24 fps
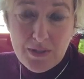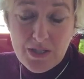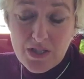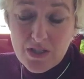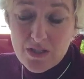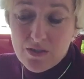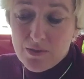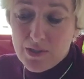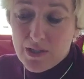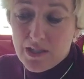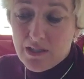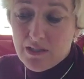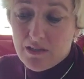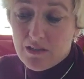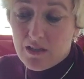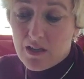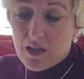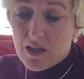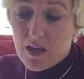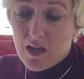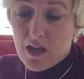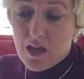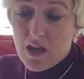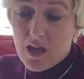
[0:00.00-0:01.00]
doing
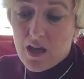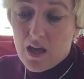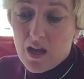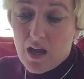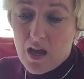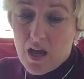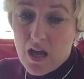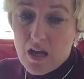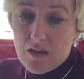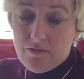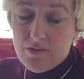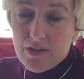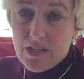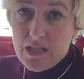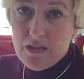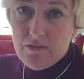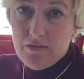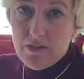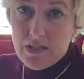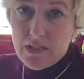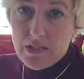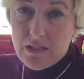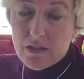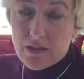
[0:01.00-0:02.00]
a
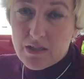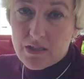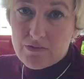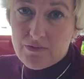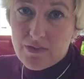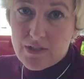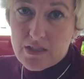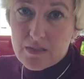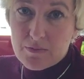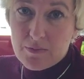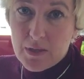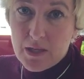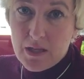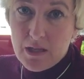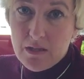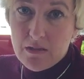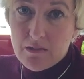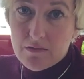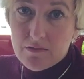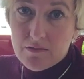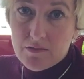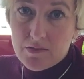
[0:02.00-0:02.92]
really nice recipe.